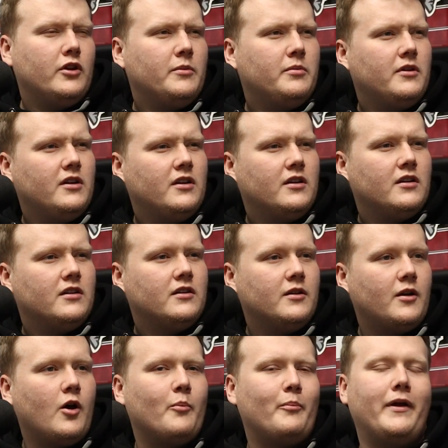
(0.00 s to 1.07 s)
they play?
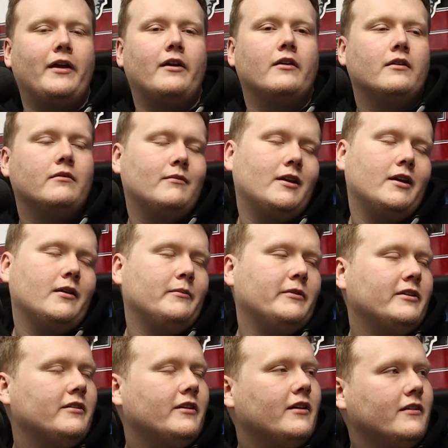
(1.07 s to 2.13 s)
Oh, Baker.
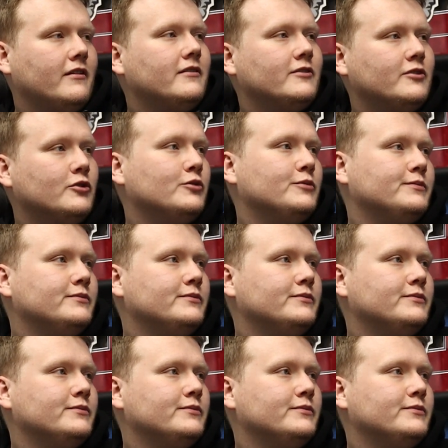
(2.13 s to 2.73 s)
Yeah, true.